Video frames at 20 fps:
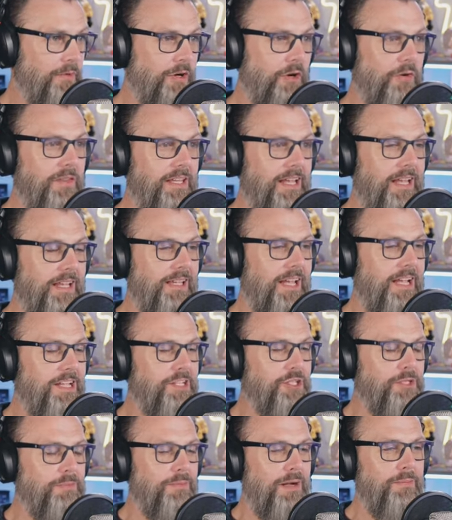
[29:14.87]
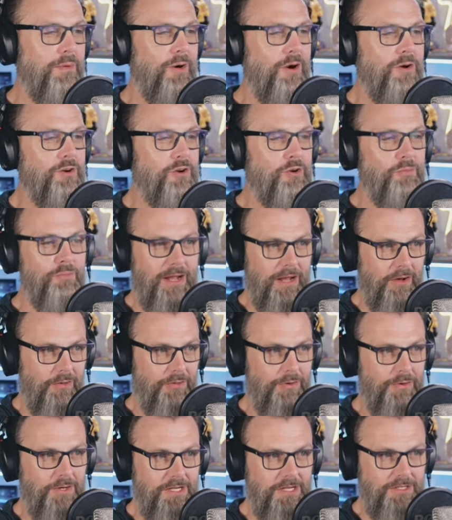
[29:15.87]
I'm currently engaged to my partner,
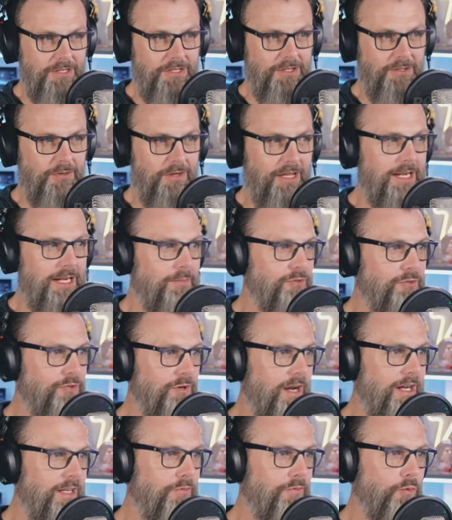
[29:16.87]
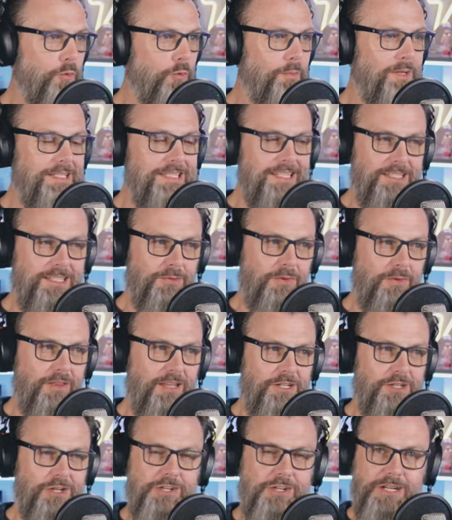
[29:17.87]
male thirty-two, and I'm trying to form a
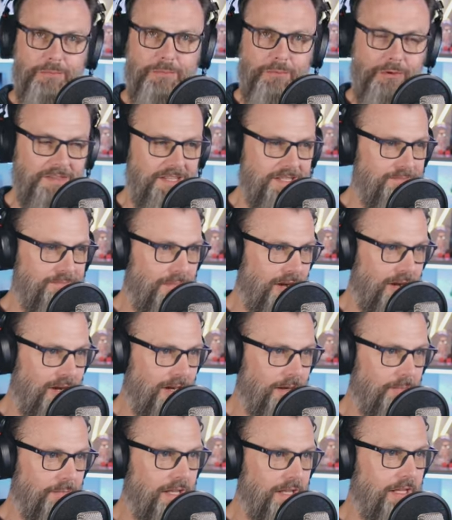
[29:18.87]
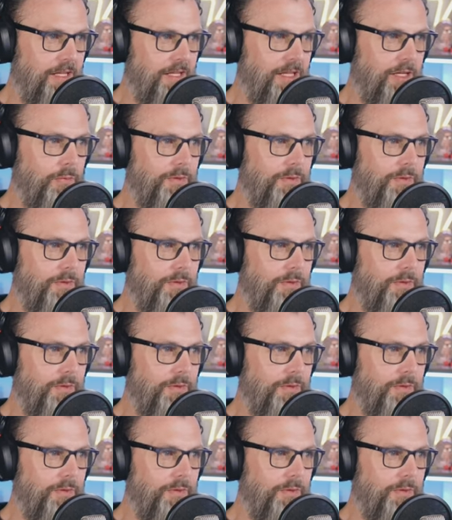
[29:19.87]
decent relationship with his mom.